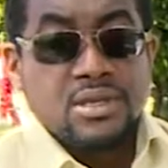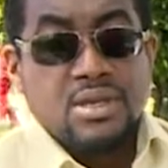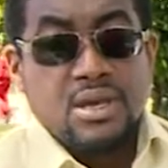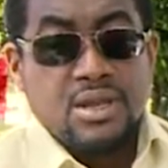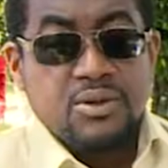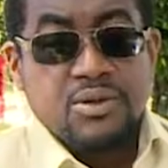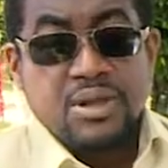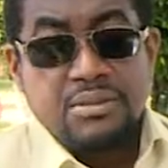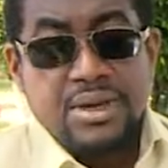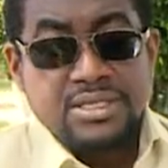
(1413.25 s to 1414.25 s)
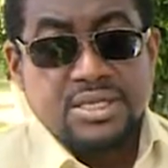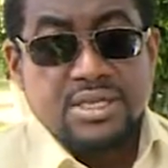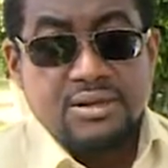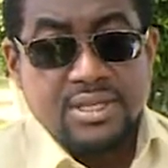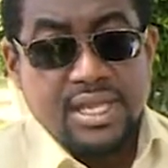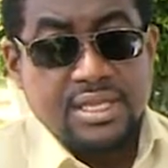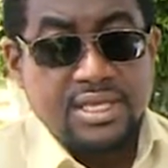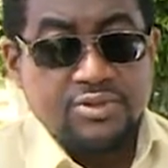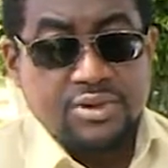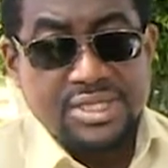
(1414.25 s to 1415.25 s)
And welcome back to Cloud.Nine.
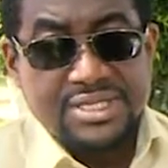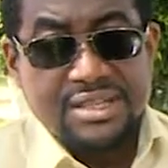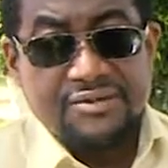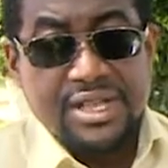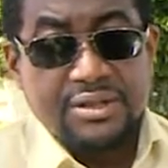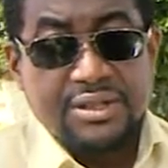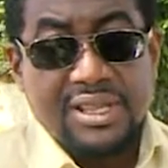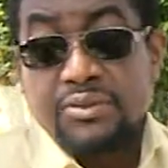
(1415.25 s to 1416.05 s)
Yes, we're on the San Fernando Hill,